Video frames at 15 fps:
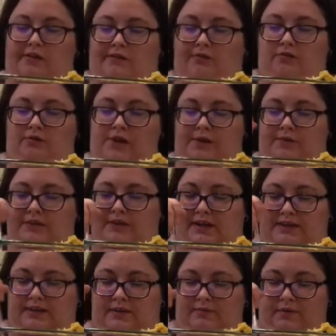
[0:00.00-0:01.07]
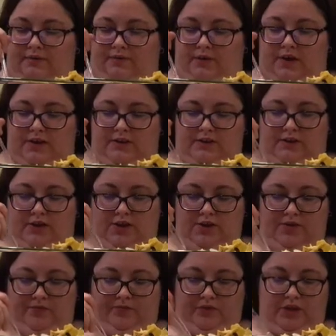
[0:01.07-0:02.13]
And I was asking my friend,
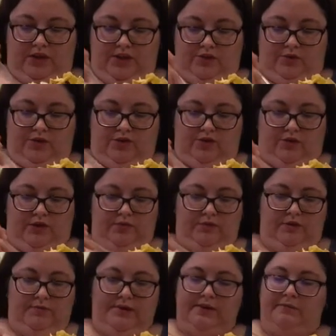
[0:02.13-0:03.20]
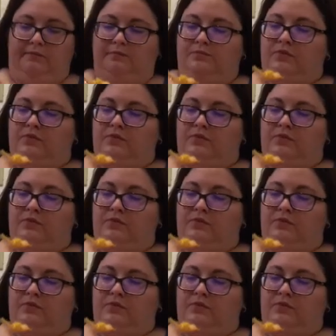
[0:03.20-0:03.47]
hey, you want to go eat with me?